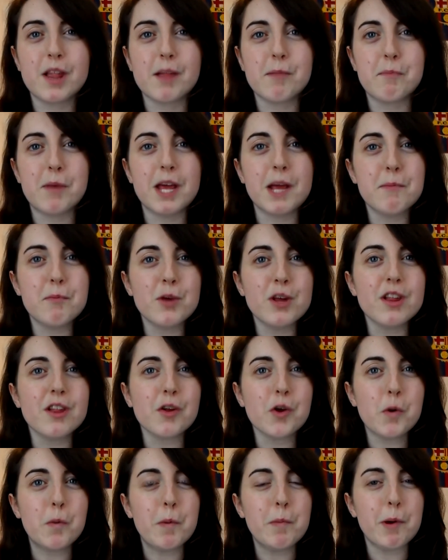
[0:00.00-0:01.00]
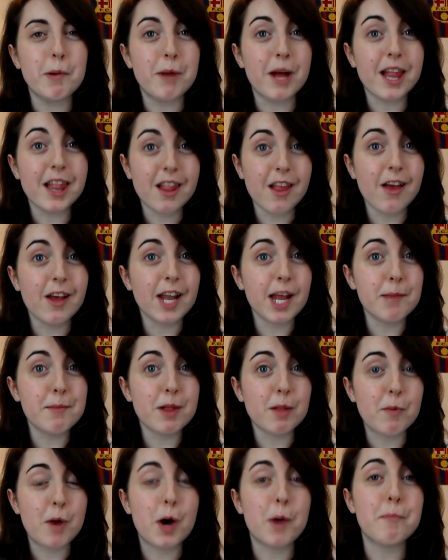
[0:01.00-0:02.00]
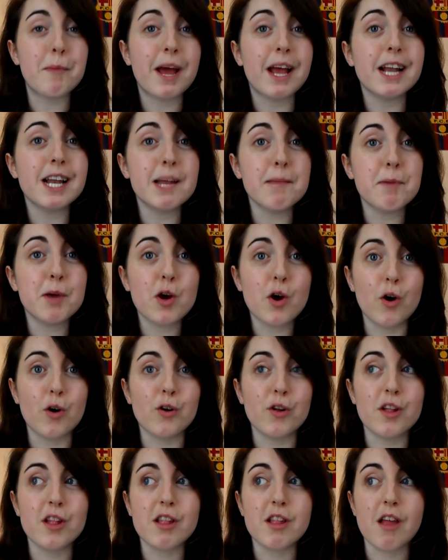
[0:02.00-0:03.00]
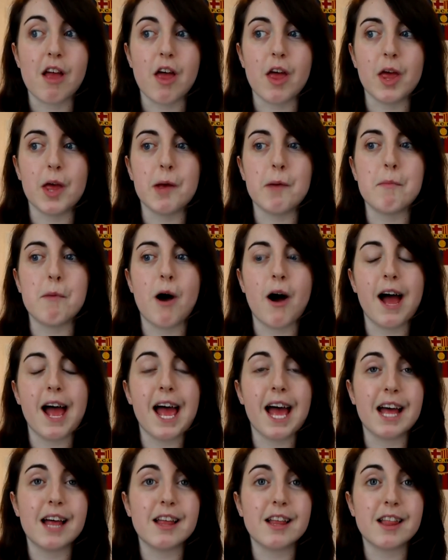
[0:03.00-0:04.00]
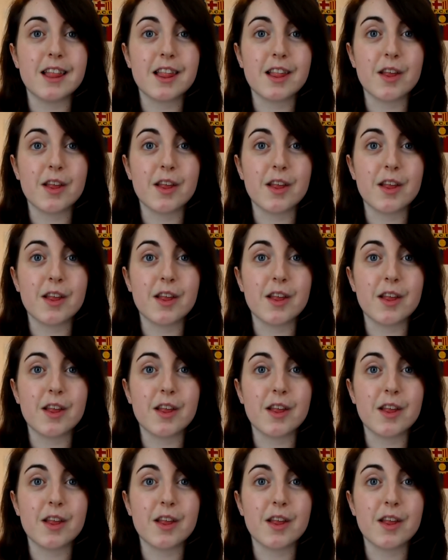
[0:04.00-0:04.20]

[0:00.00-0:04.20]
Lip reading: people used to call me by my surname as well, mainly because I had,